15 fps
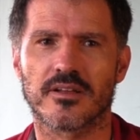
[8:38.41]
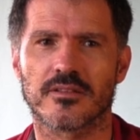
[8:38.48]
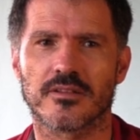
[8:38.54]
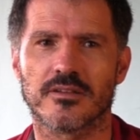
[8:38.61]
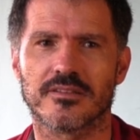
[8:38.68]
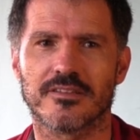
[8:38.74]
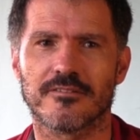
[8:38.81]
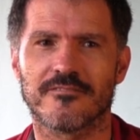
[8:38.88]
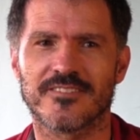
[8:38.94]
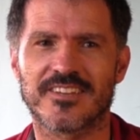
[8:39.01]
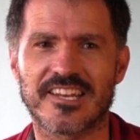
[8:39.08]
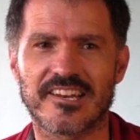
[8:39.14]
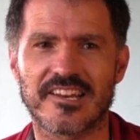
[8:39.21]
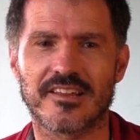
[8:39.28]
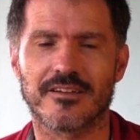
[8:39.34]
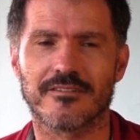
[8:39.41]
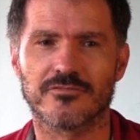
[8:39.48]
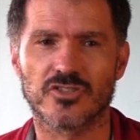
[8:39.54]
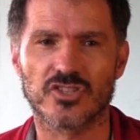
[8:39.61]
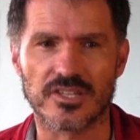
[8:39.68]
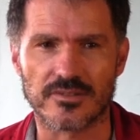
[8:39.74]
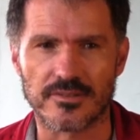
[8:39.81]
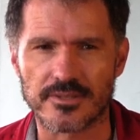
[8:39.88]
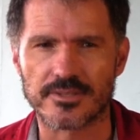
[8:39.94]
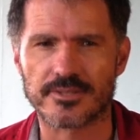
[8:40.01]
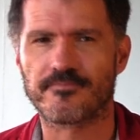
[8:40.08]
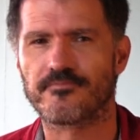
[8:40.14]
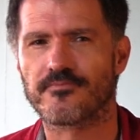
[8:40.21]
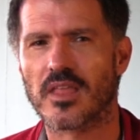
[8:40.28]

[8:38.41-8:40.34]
on the divinity of Jesus.